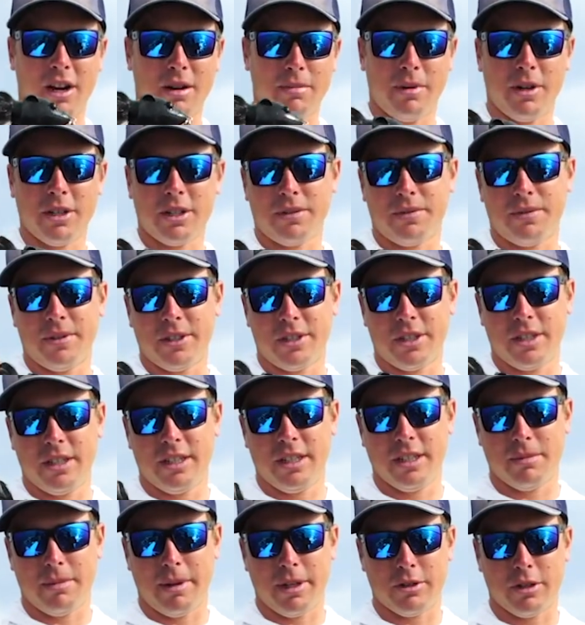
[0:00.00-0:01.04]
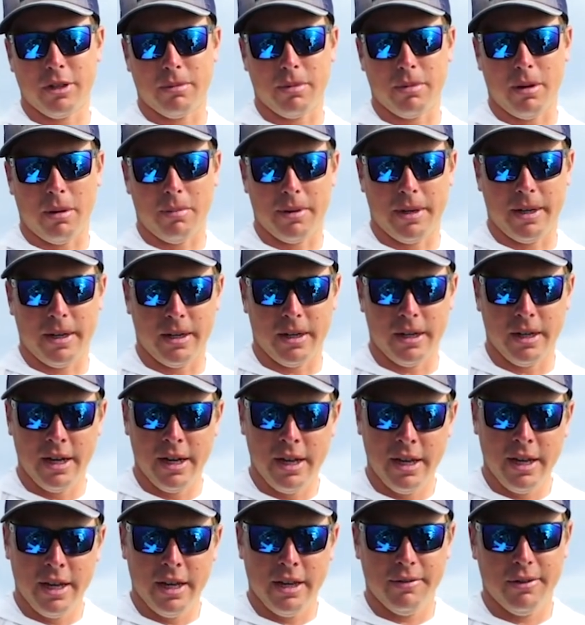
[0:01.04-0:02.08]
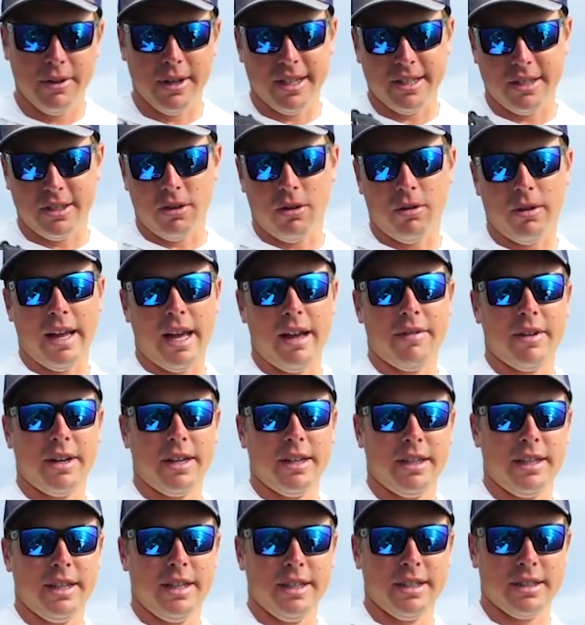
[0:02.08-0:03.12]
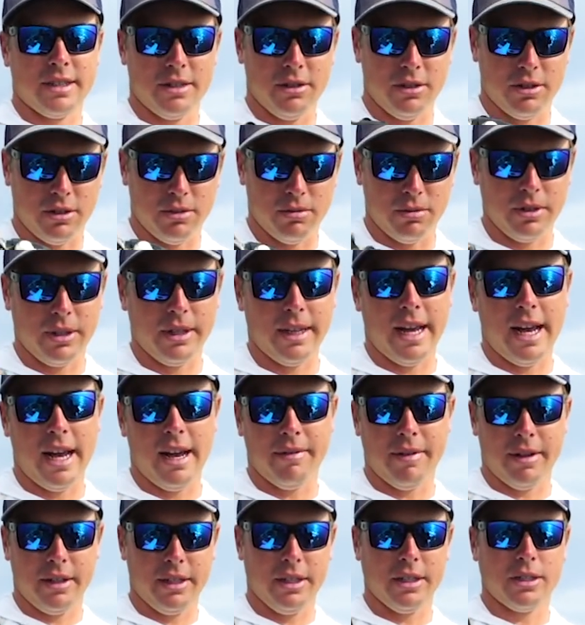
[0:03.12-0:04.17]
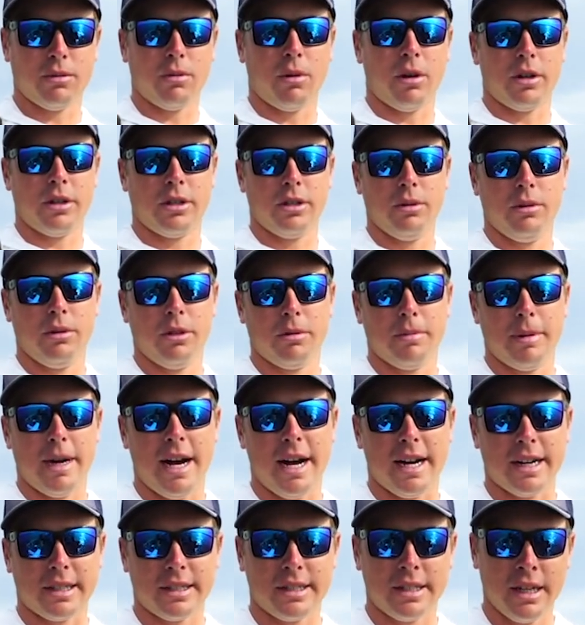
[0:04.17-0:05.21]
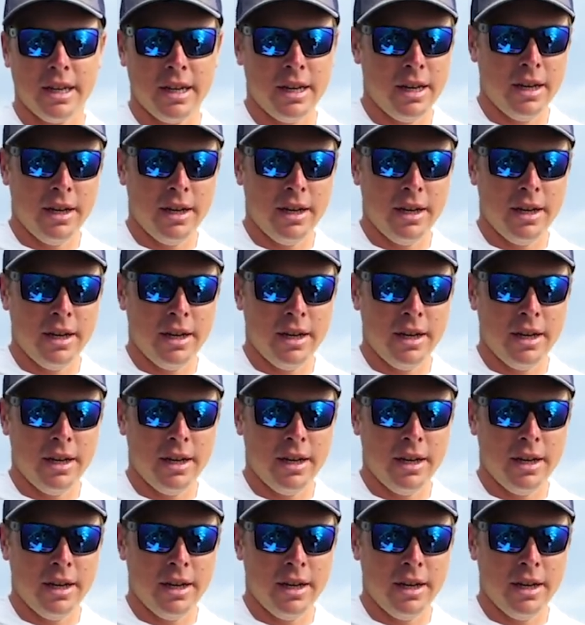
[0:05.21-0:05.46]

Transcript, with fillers: Caught a bunch of fish in these in my trip up here. If you guys don't have any of these, you should really have at least one or two in your box.